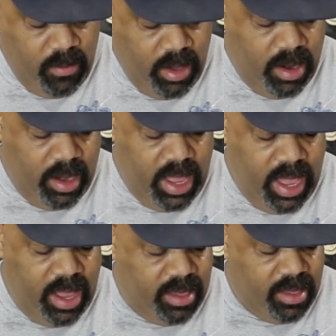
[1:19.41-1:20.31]
we're gonna
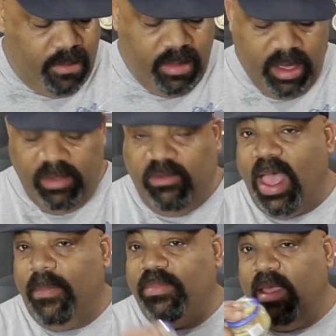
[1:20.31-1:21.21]
need some
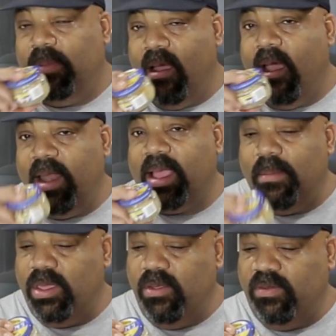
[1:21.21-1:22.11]
chopped up garlic. I'm
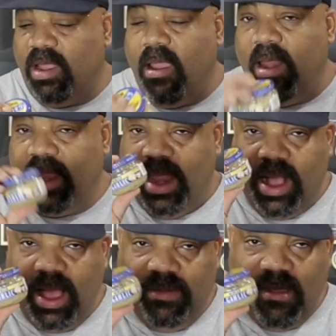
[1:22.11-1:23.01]
gonna use the garlic that
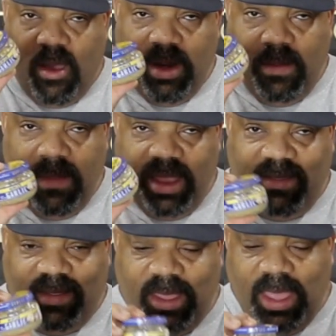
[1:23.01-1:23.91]
comes already
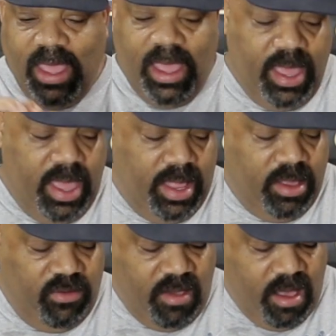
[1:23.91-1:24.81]
minced in the
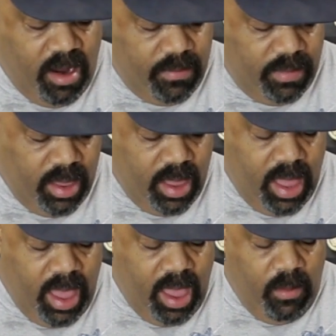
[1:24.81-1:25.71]
jar.
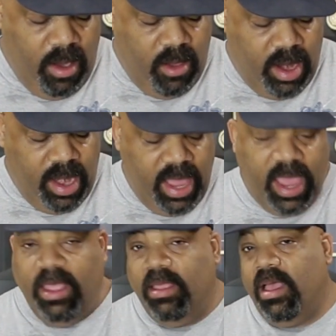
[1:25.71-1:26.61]
And we're gonna
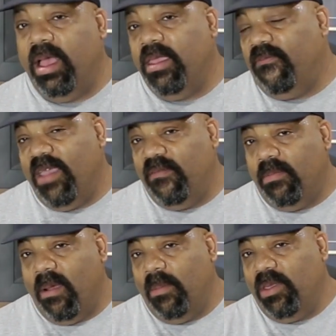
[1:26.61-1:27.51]
need your favorite
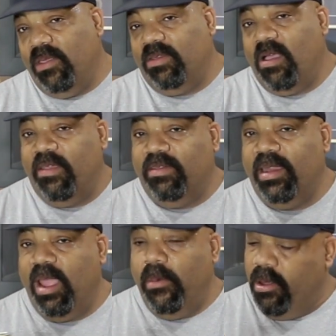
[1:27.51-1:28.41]
barbecue sauce.
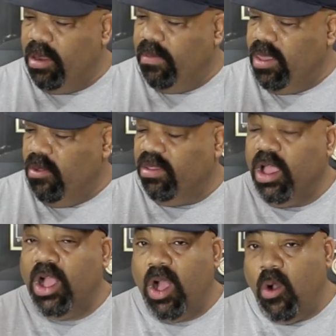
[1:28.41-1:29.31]
Today we're gonna be
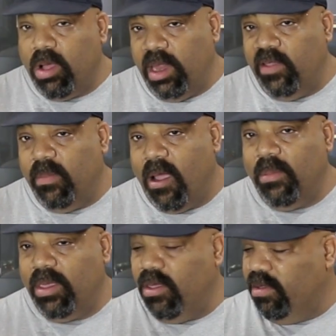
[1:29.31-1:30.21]
using Coakley's
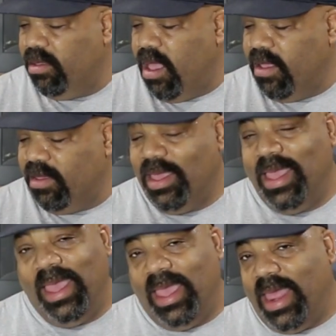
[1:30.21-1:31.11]
barbecue sauce.
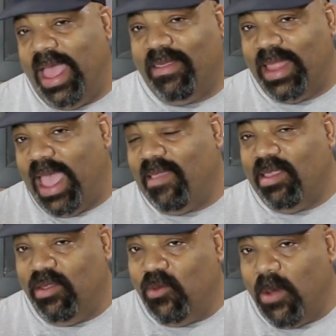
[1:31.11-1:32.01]
It has a nice
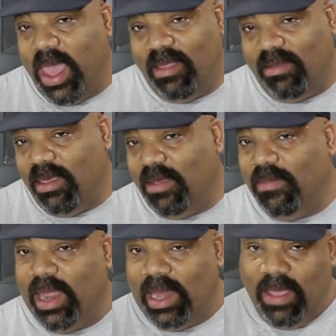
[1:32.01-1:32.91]
little twang to it,
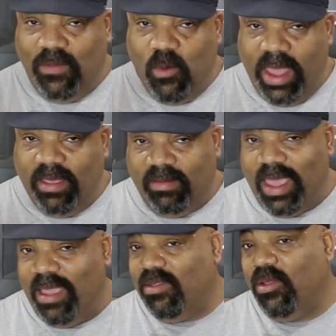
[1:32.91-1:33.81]
man. I love the way this
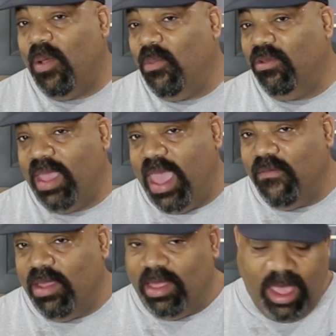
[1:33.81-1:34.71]
tastes on almost
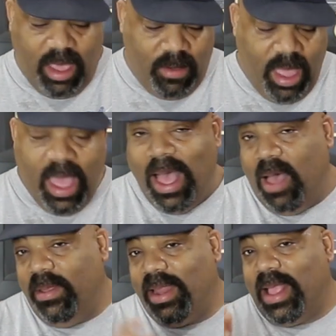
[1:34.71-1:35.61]
everything. I'll
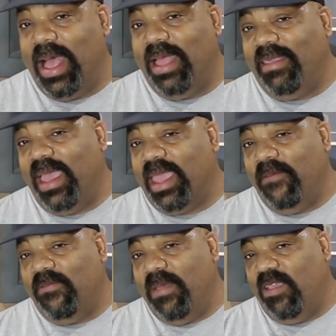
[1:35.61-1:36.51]
put the contact
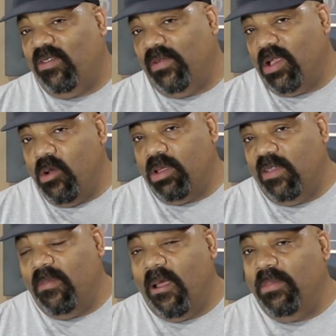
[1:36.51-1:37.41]
information for
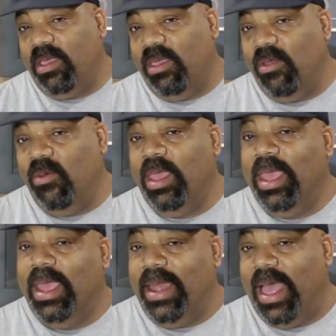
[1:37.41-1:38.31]
Coakley's barbecue
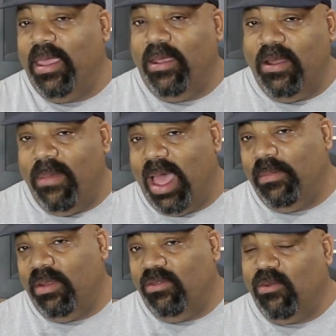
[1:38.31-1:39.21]
down here at the bottom
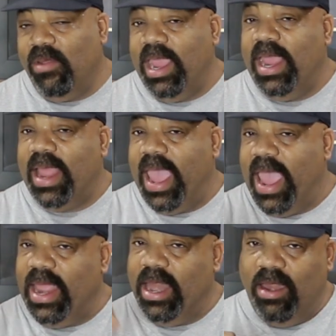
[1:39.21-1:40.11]
of the screen and
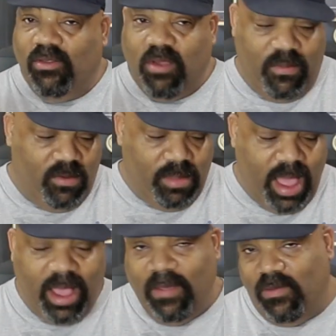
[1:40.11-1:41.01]
in the description
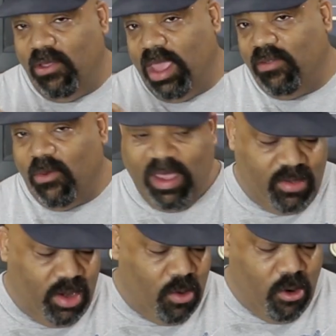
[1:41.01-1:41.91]
block if you're
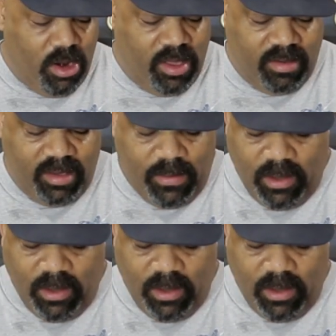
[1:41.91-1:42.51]
interested in ordering you some,